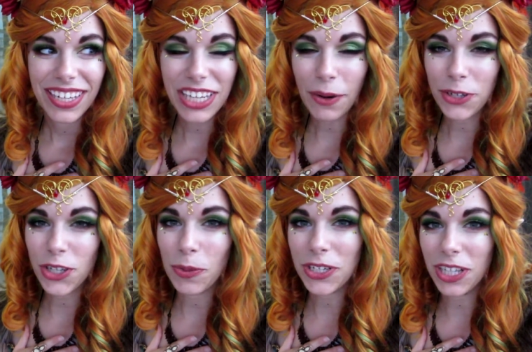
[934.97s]
shower
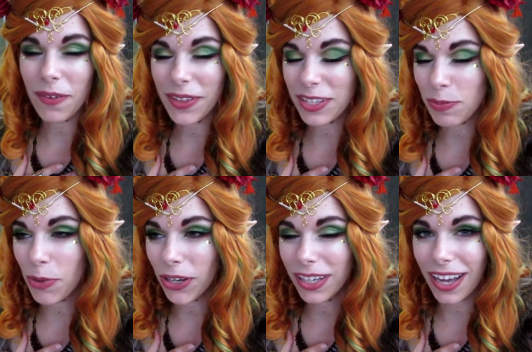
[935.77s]
so much love on this
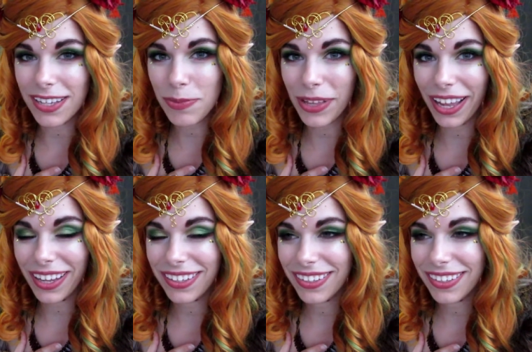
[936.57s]
book cosplay